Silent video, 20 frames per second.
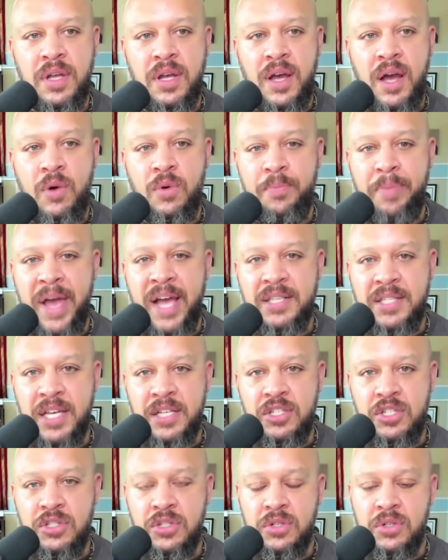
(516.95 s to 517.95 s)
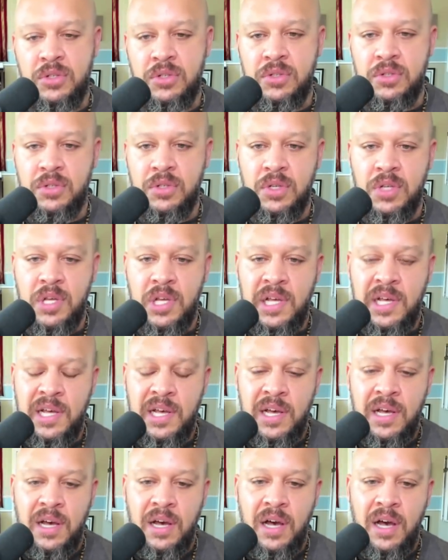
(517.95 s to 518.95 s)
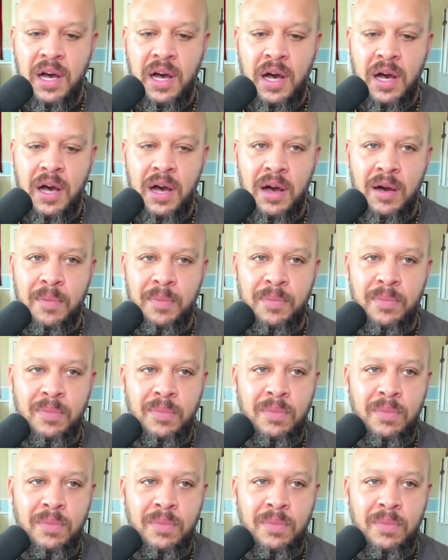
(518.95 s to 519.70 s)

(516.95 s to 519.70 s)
I would pay attention to. Um,